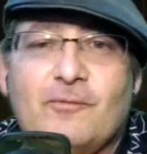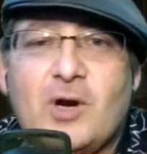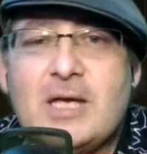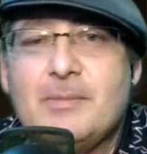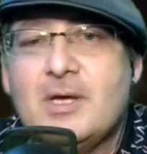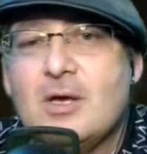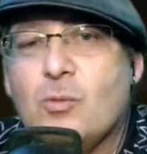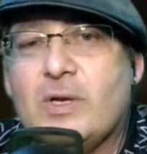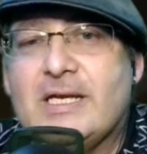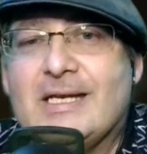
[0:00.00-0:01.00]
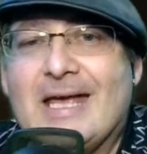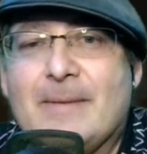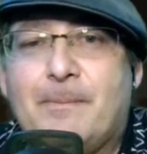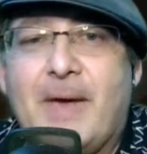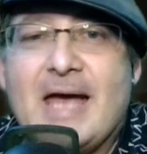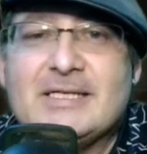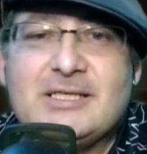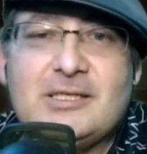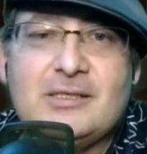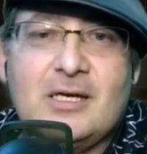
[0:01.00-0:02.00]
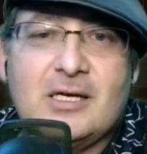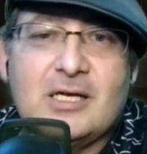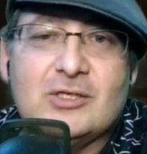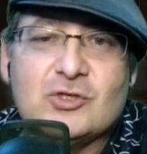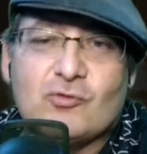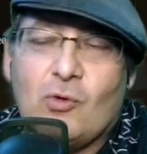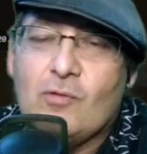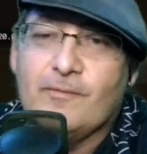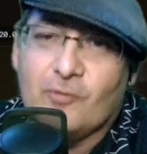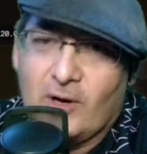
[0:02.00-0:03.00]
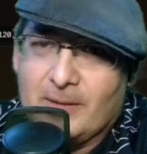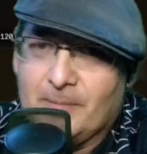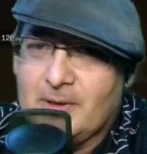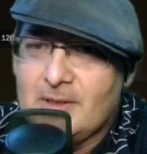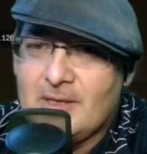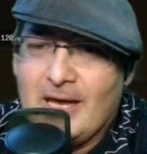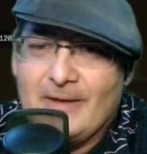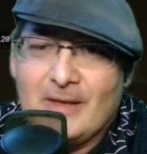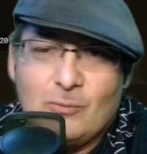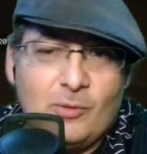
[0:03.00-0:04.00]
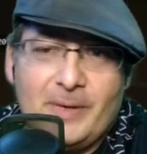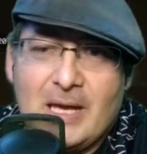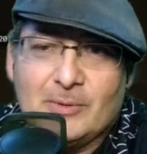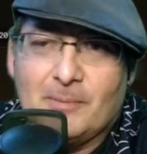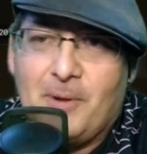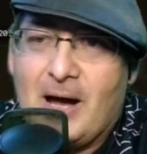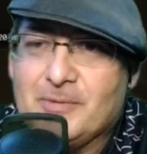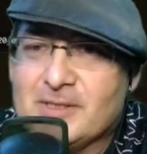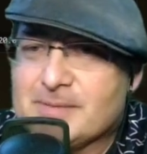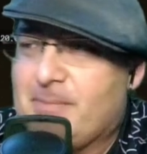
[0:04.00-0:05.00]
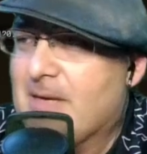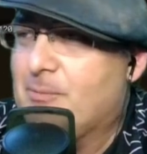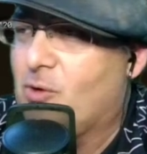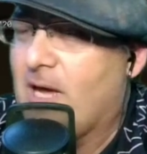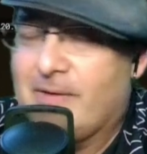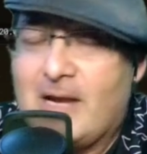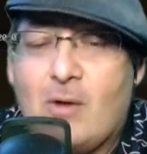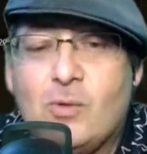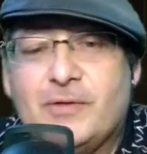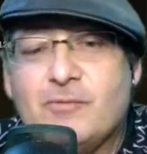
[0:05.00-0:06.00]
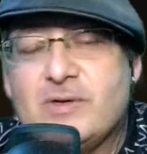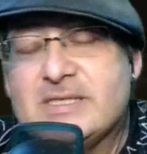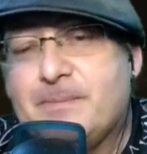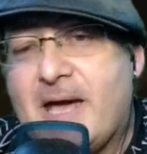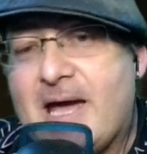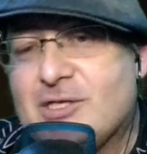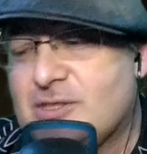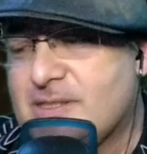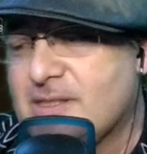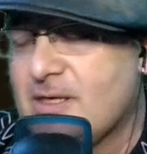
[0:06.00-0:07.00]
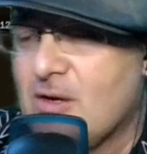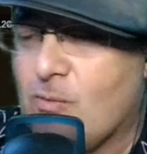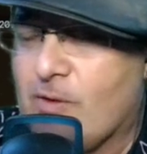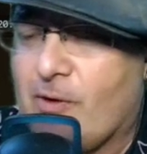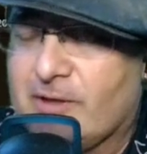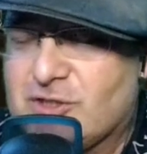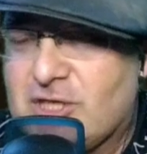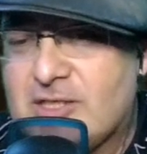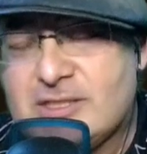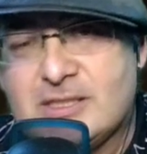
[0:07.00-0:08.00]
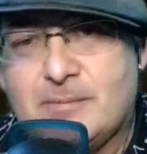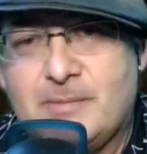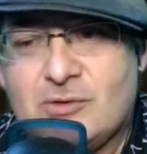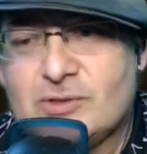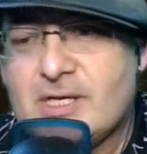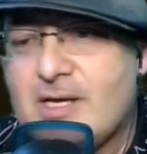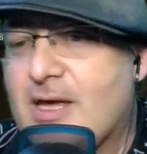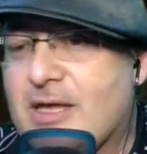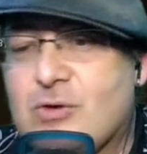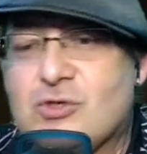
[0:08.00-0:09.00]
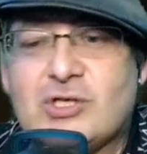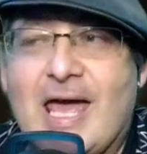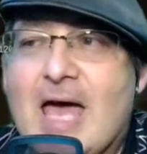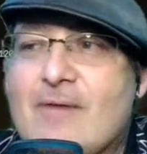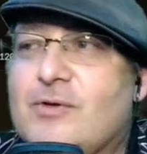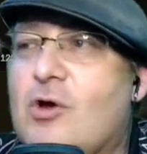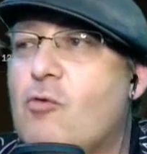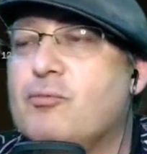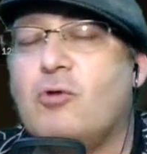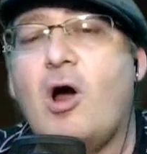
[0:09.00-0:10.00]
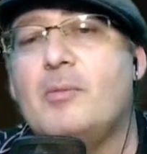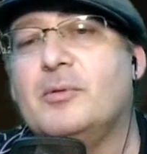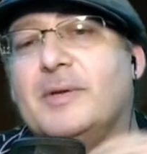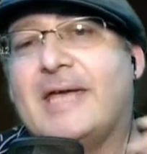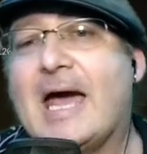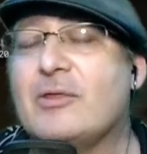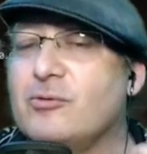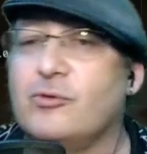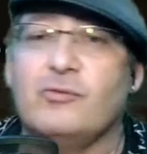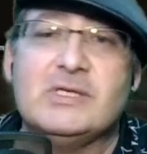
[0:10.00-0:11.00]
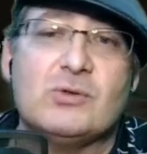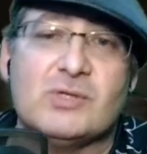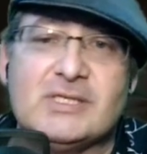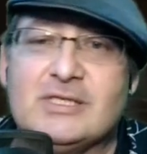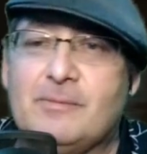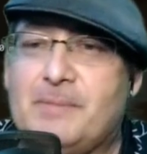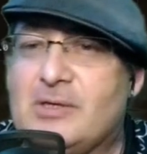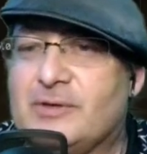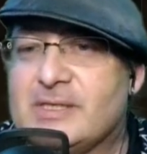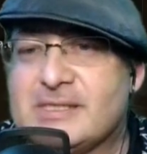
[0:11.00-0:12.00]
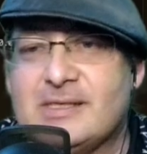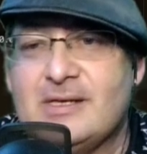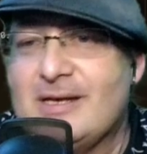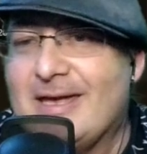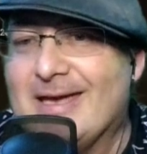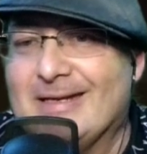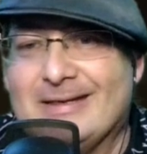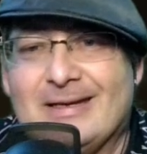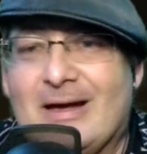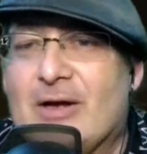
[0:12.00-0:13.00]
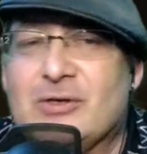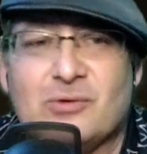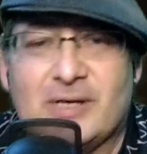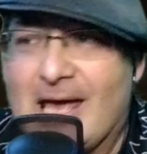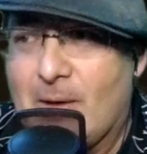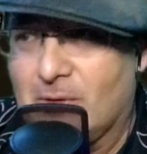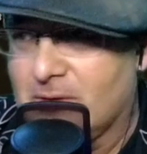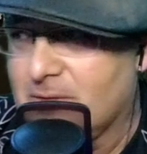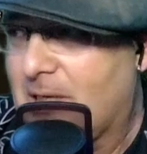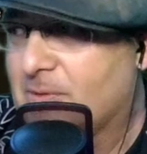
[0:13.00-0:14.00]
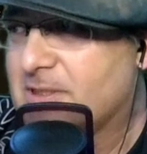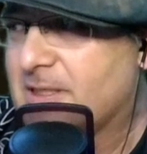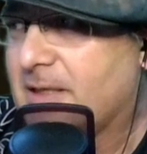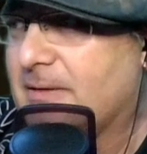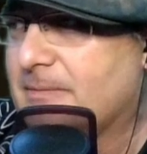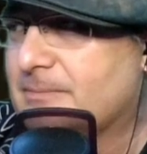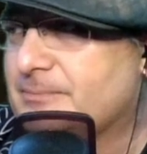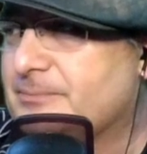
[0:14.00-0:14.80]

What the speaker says: the frame, we need a Bastion control frame, and then we'll be able to pop this bad boy out. Now, with the recent patches, with all the changes to the minerals, you should have no problem gathering the resources to build this in under an hour, I would say.